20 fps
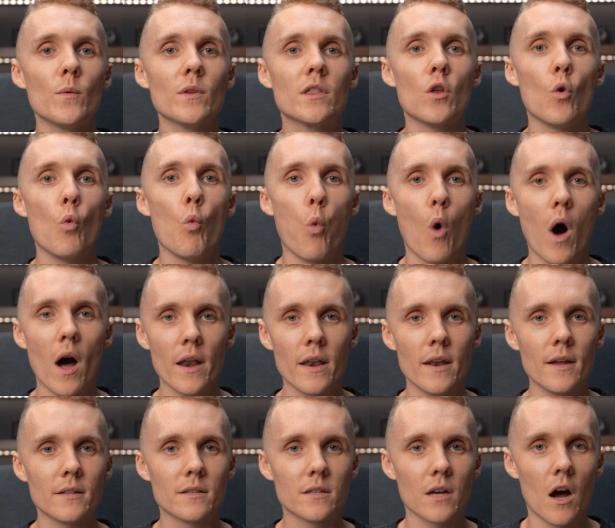with the
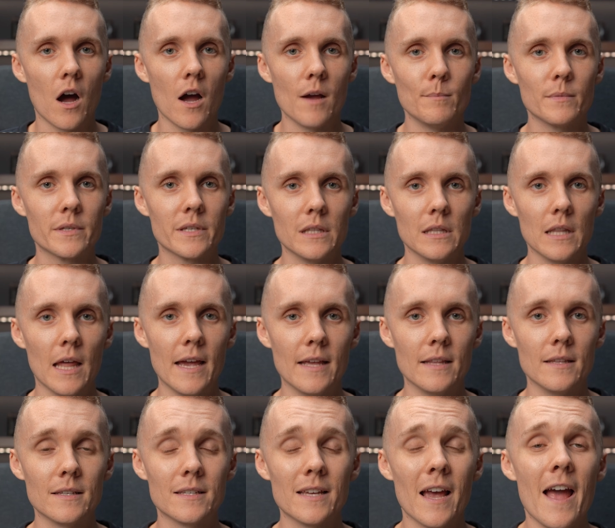1x
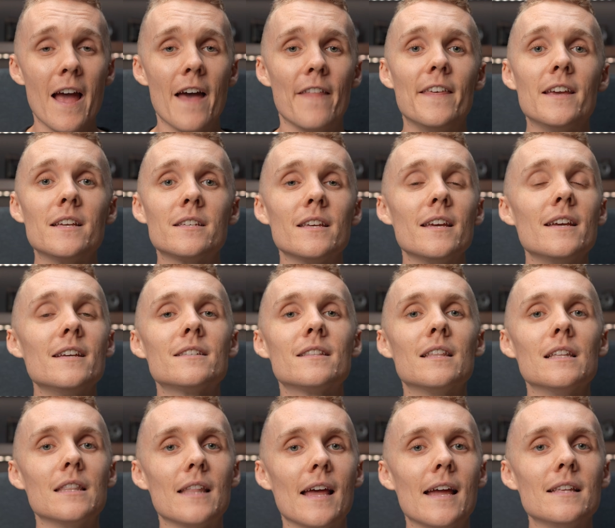lens. This is
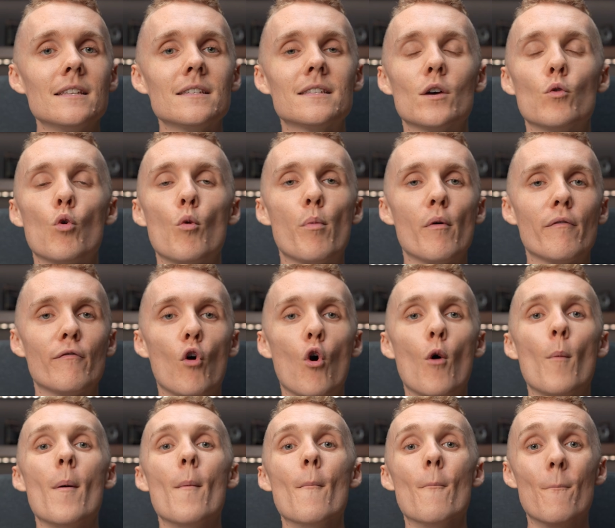the lens that will
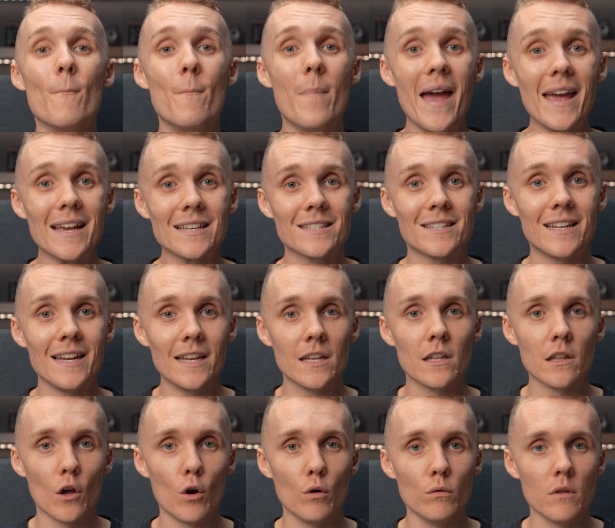perform best
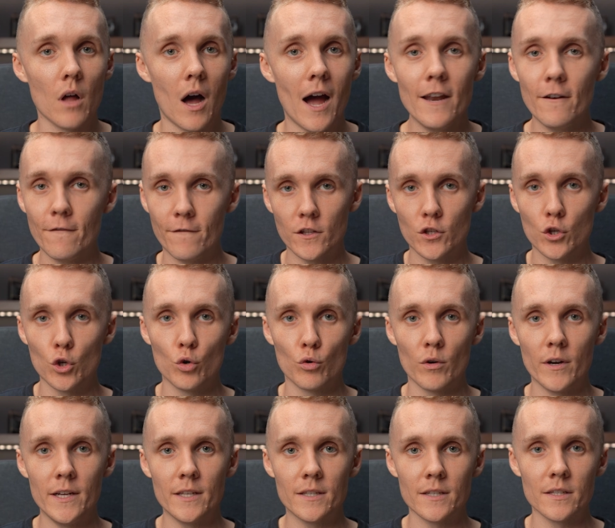in low light for two
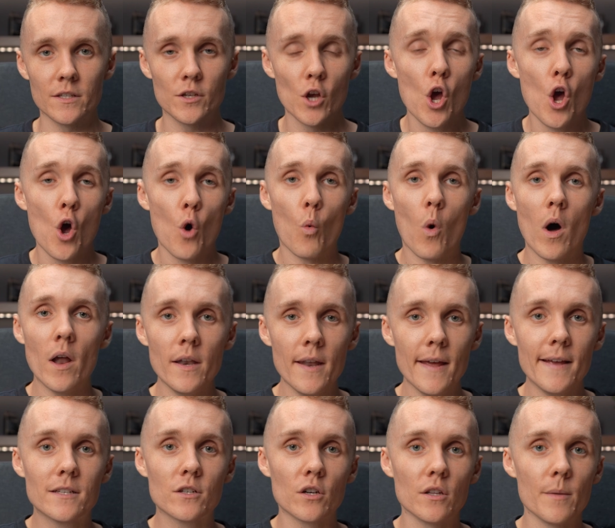reasons. One,
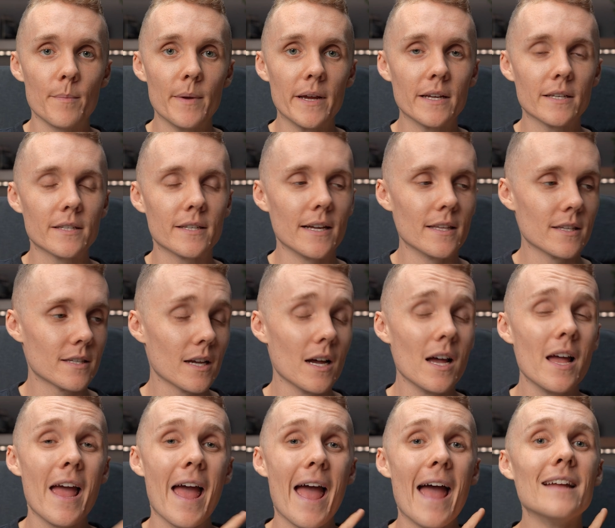it's got the biggest
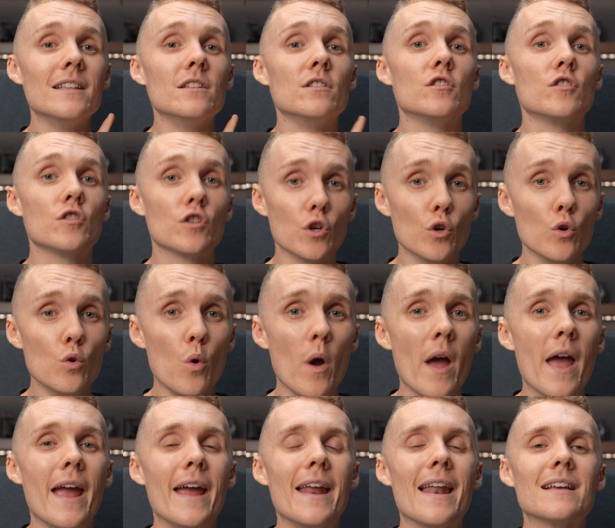sensor, and two,
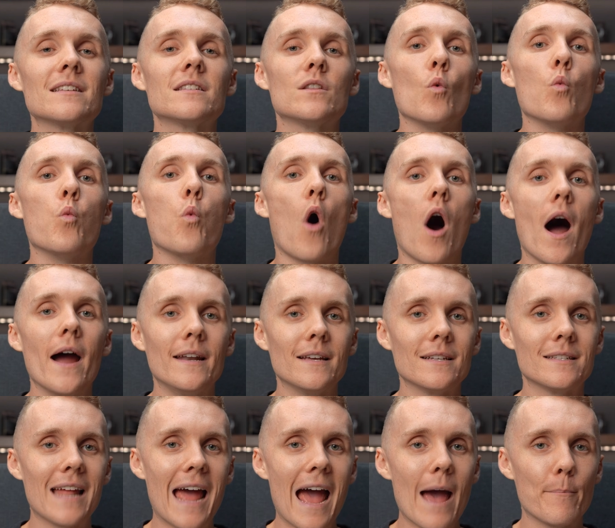it has the
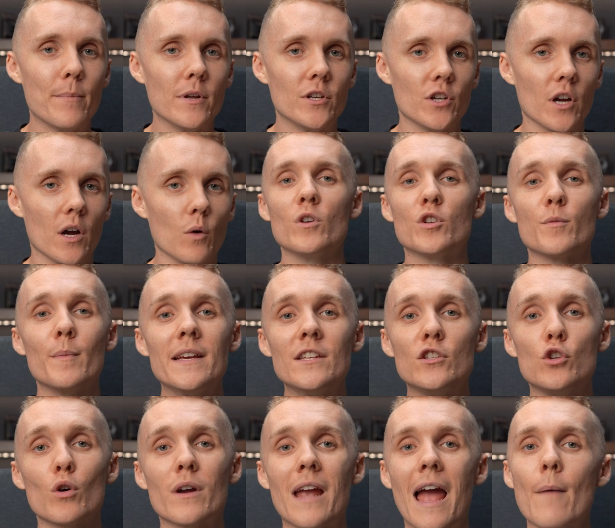widest aperture, which
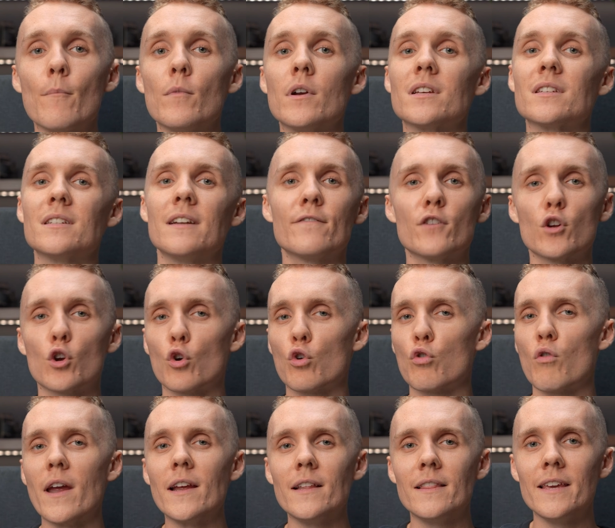means your camera doesn't have to
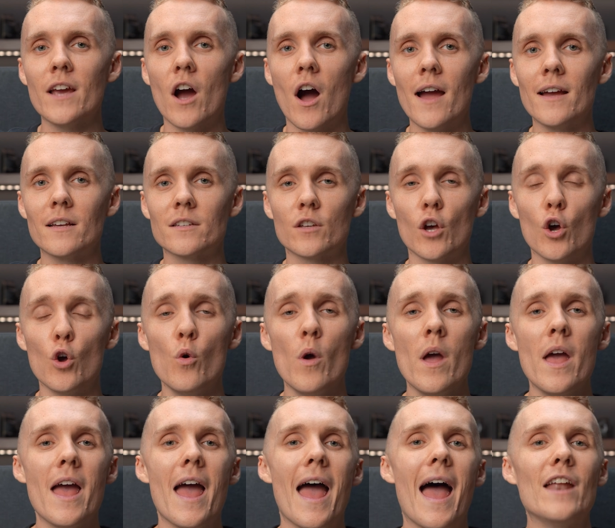crank the ISO
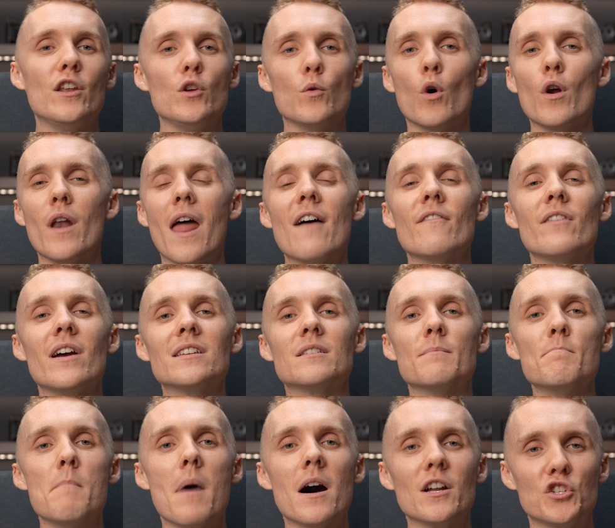and you won't have as
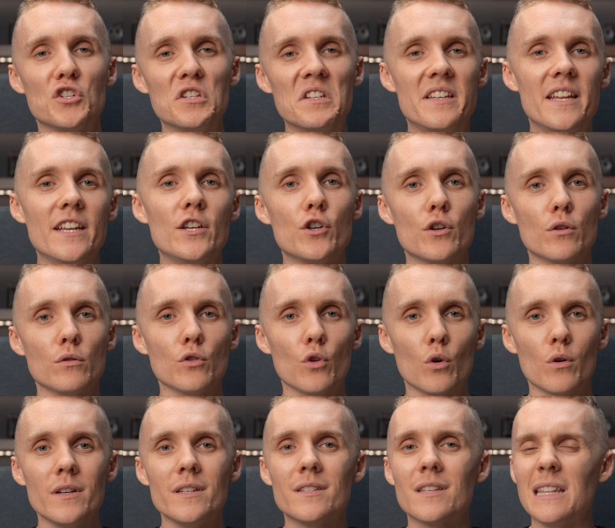much digital
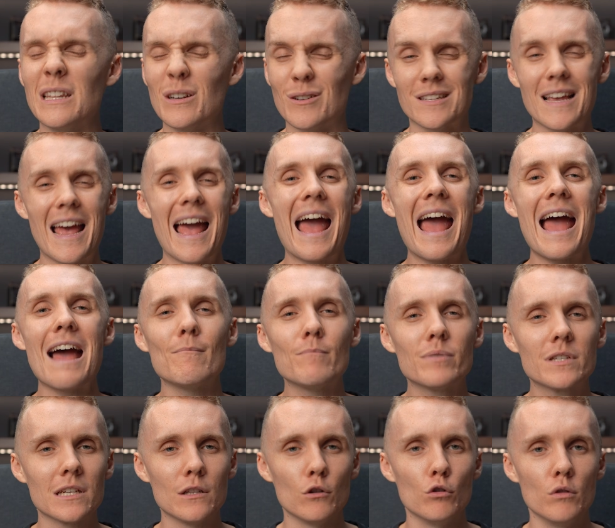noise that looks
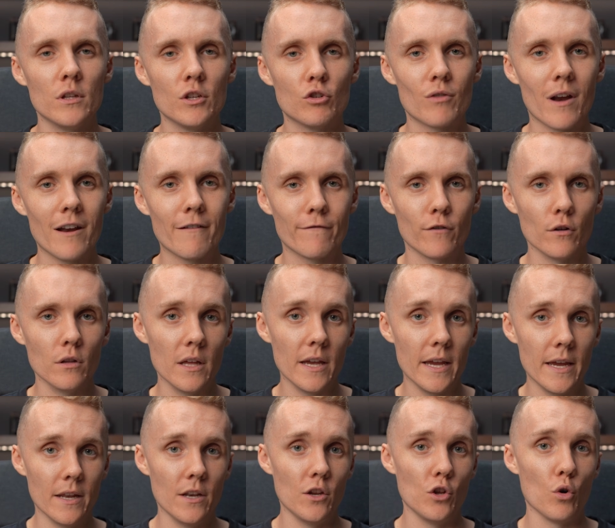absolutely dreadful
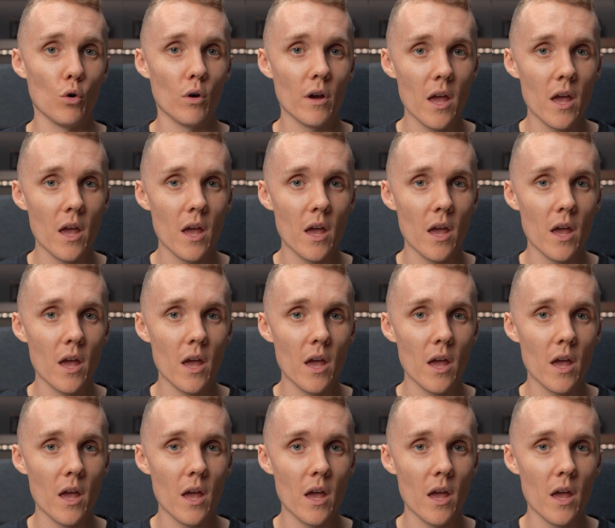in your